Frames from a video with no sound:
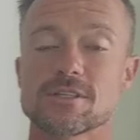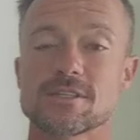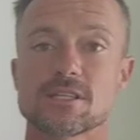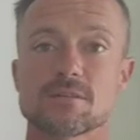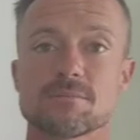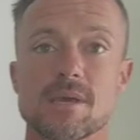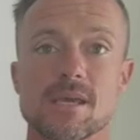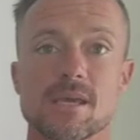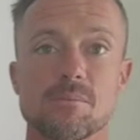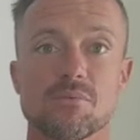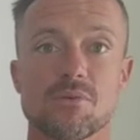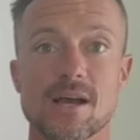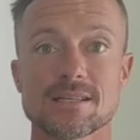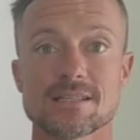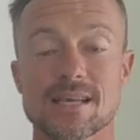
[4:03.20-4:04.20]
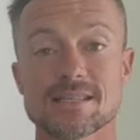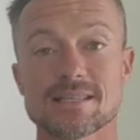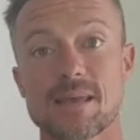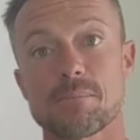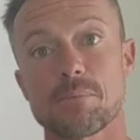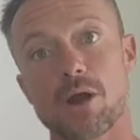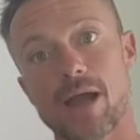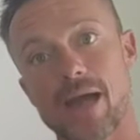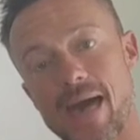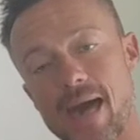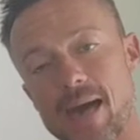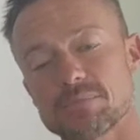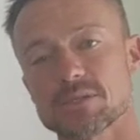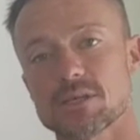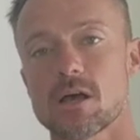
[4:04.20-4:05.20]
your decision-making process and
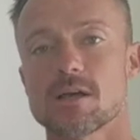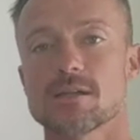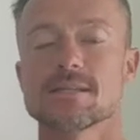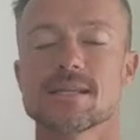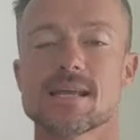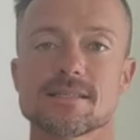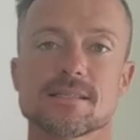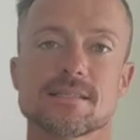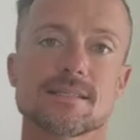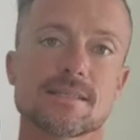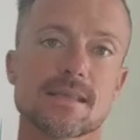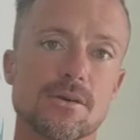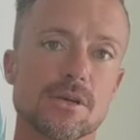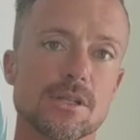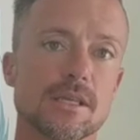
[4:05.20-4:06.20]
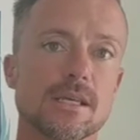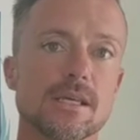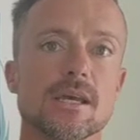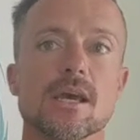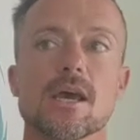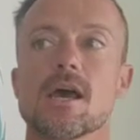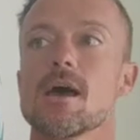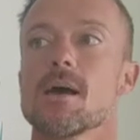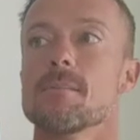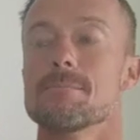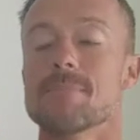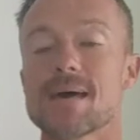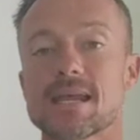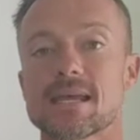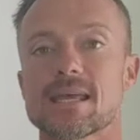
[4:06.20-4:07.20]
perhaps unnecessarily
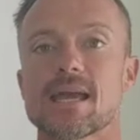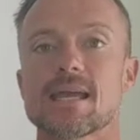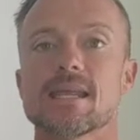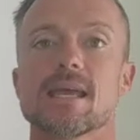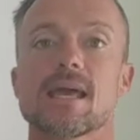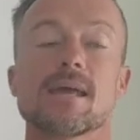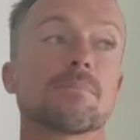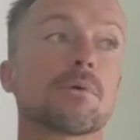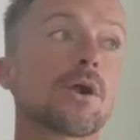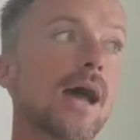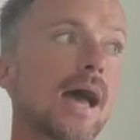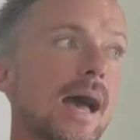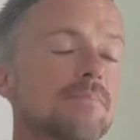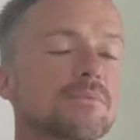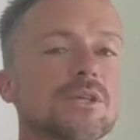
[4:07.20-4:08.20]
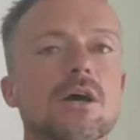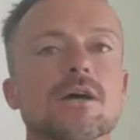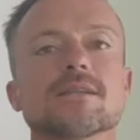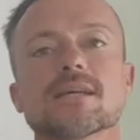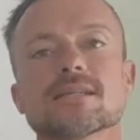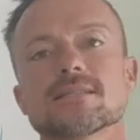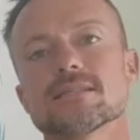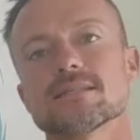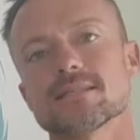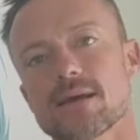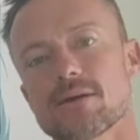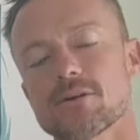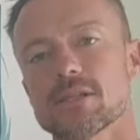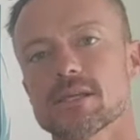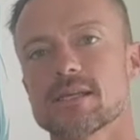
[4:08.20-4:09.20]
medicating, and perhaps
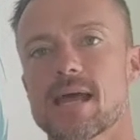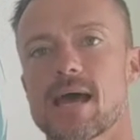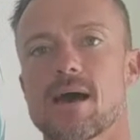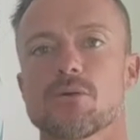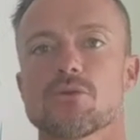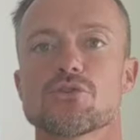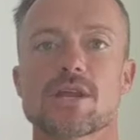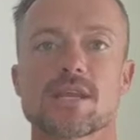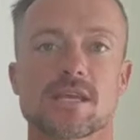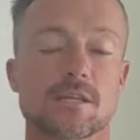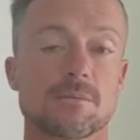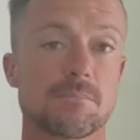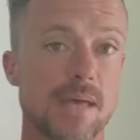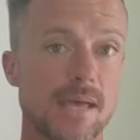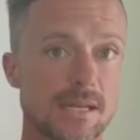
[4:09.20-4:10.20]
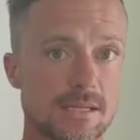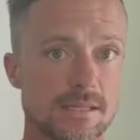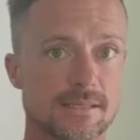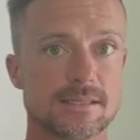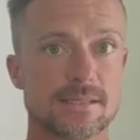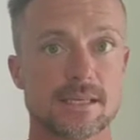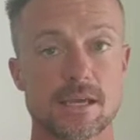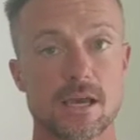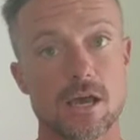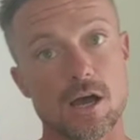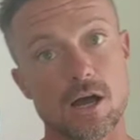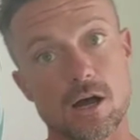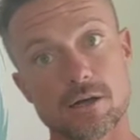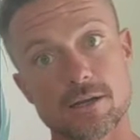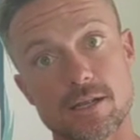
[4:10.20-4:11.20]
unnecessarily now creating a dependency
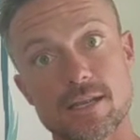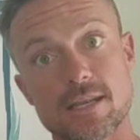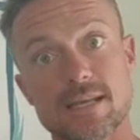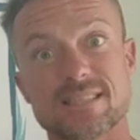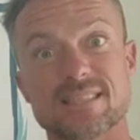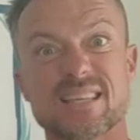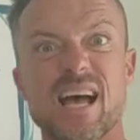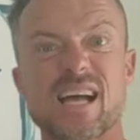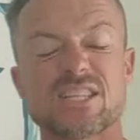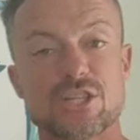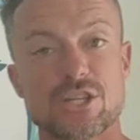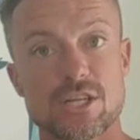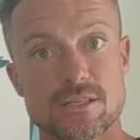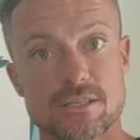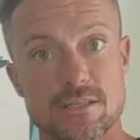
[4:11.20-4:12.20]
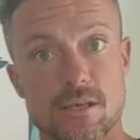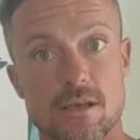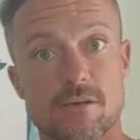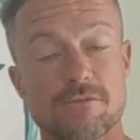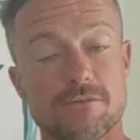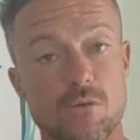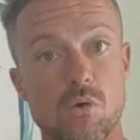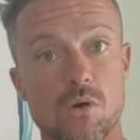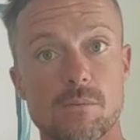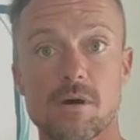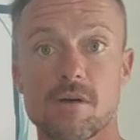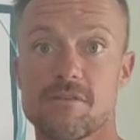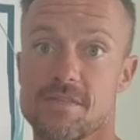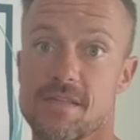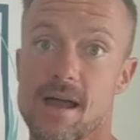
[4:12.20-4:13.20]
on an exogenous
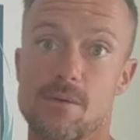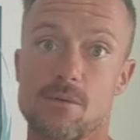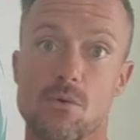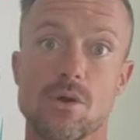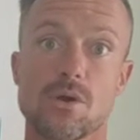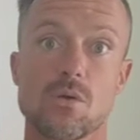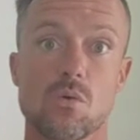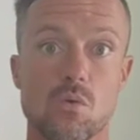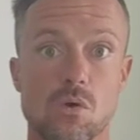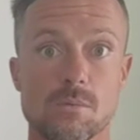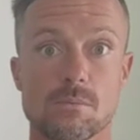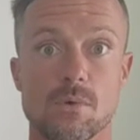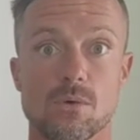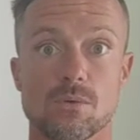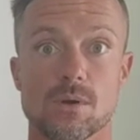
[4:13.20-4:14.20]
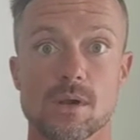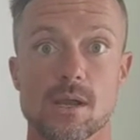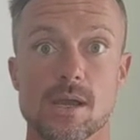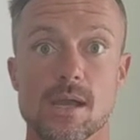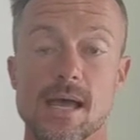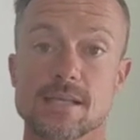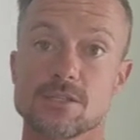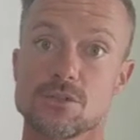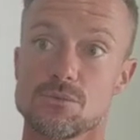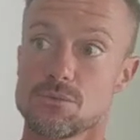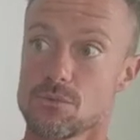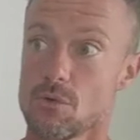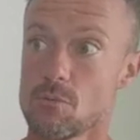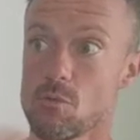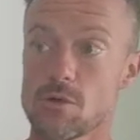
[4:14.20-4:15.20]
form of thyroid hormone. As you
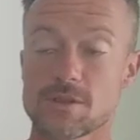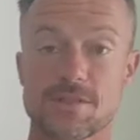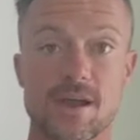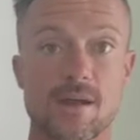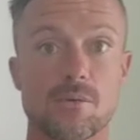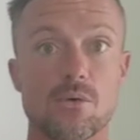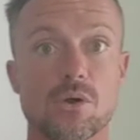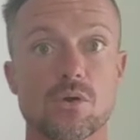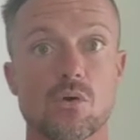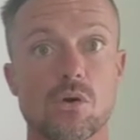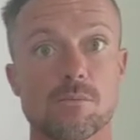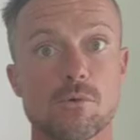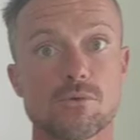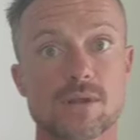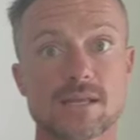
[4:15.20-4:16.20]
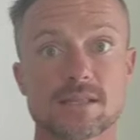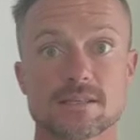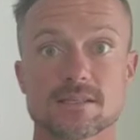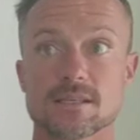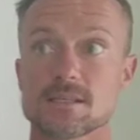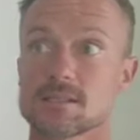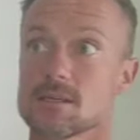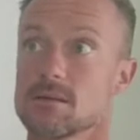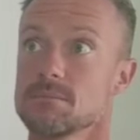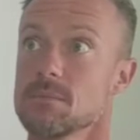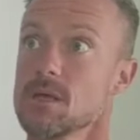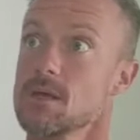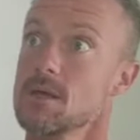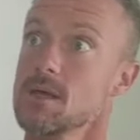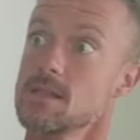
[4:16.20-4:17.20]
throw more thyroid hormone at the system,
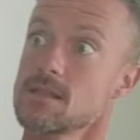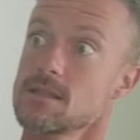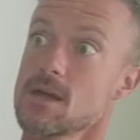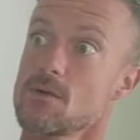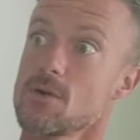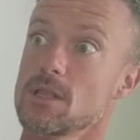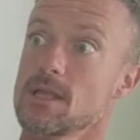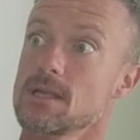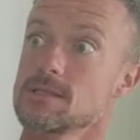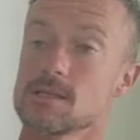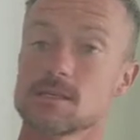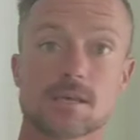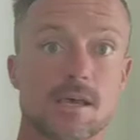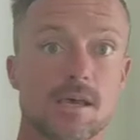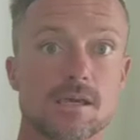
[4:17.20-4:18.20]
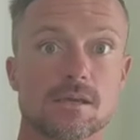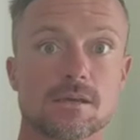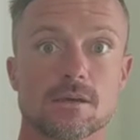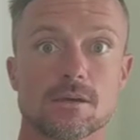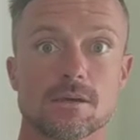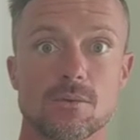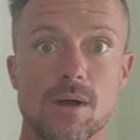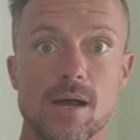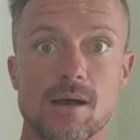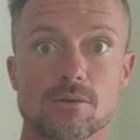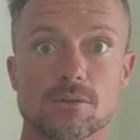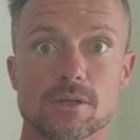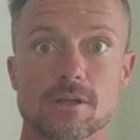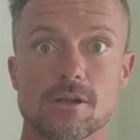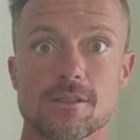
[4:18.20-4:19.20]
and the thyroid gland says, hey,
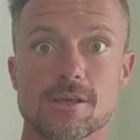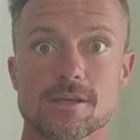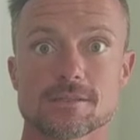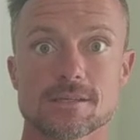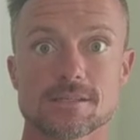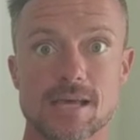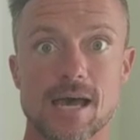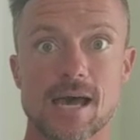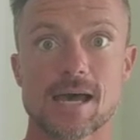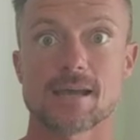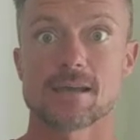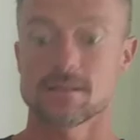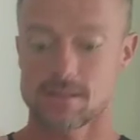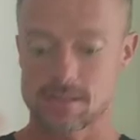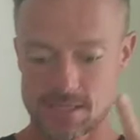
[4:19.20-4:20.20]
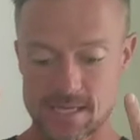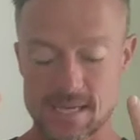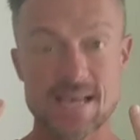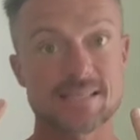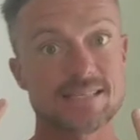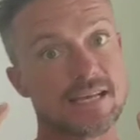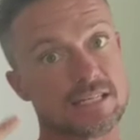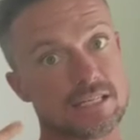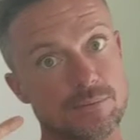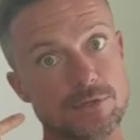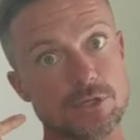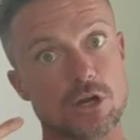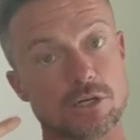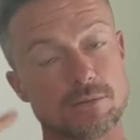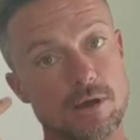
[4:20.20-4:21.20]
wow, look at all this, it's high. The TSH that
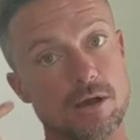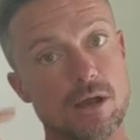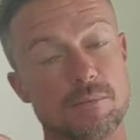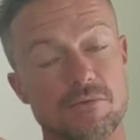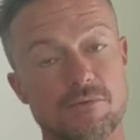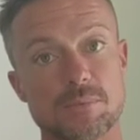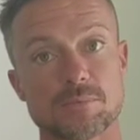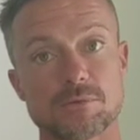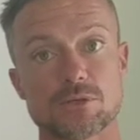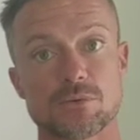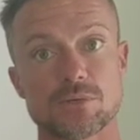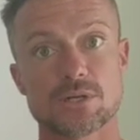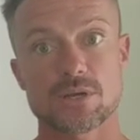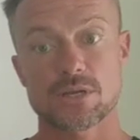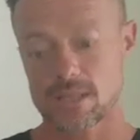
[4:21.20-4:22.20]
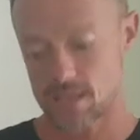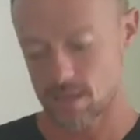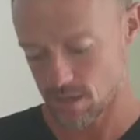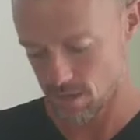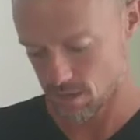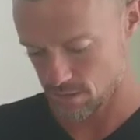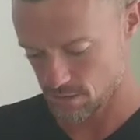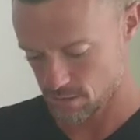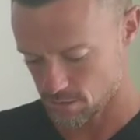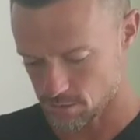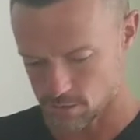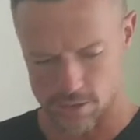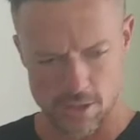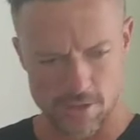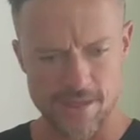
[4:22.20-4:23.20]
we talked about coming from the pituitary gland,
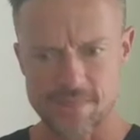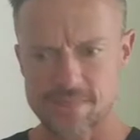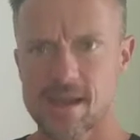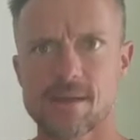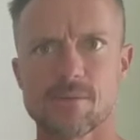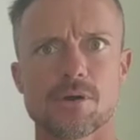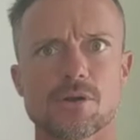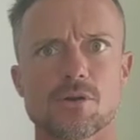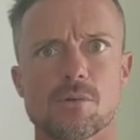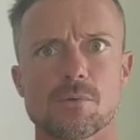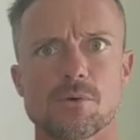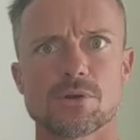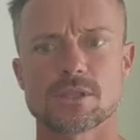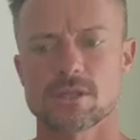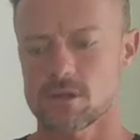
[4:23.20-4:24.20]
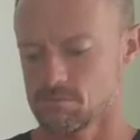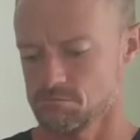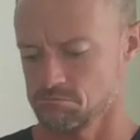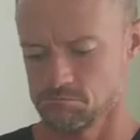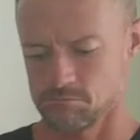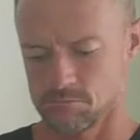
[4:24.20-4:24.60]
look at all that thyroid hormone in there.